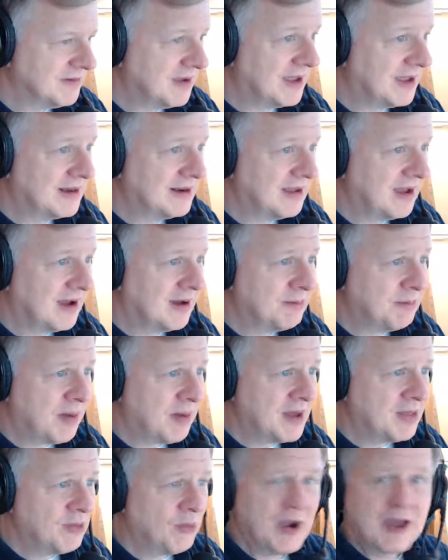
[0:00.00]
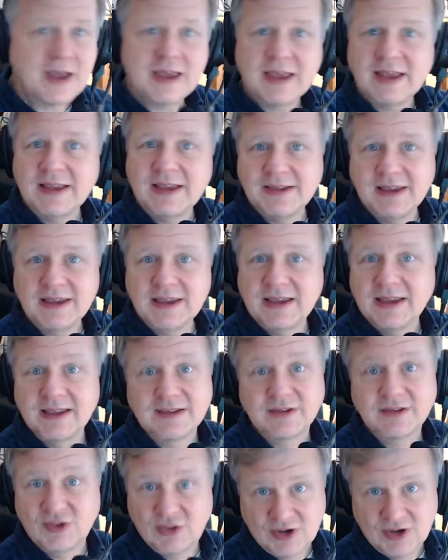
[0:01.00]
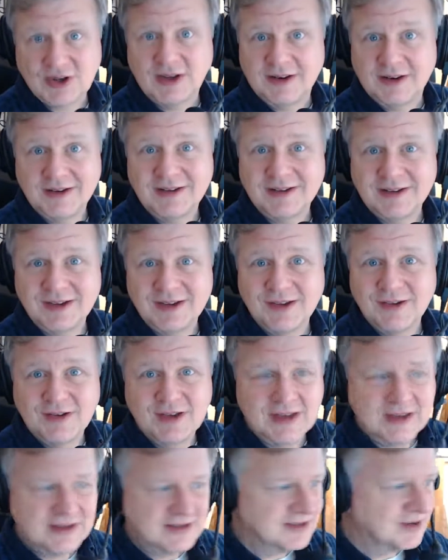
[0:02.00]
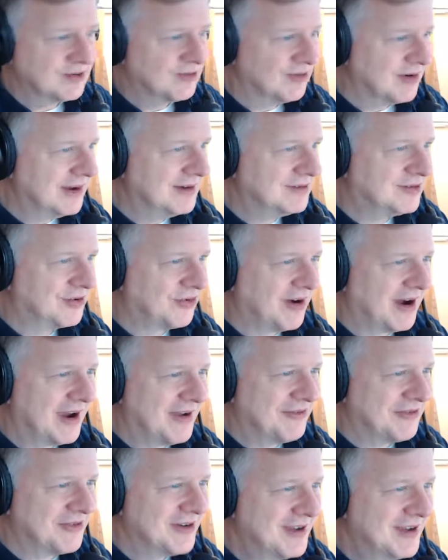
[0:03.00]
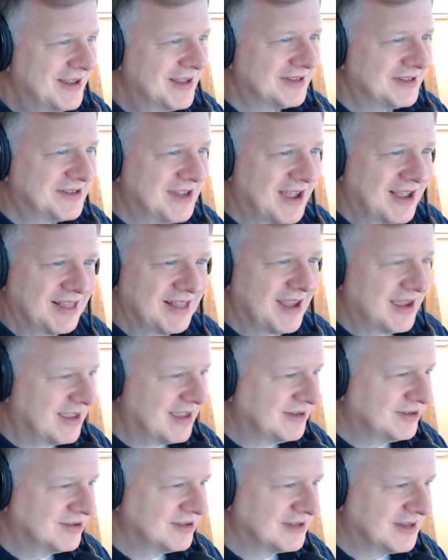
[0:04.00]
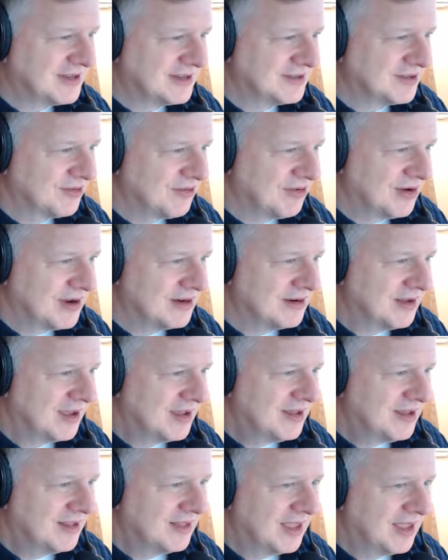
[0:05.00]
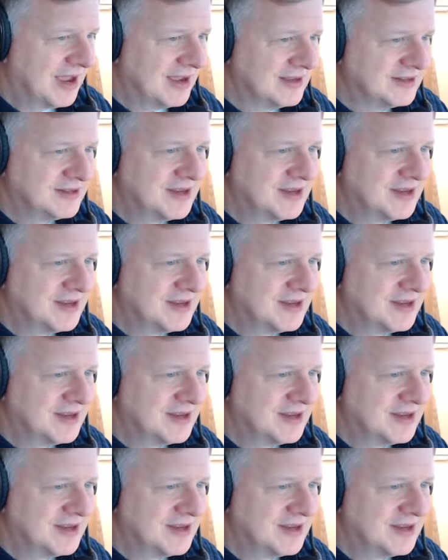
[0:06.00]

And by the way, he is good, too. He is a great driver. It's not like he just has a great last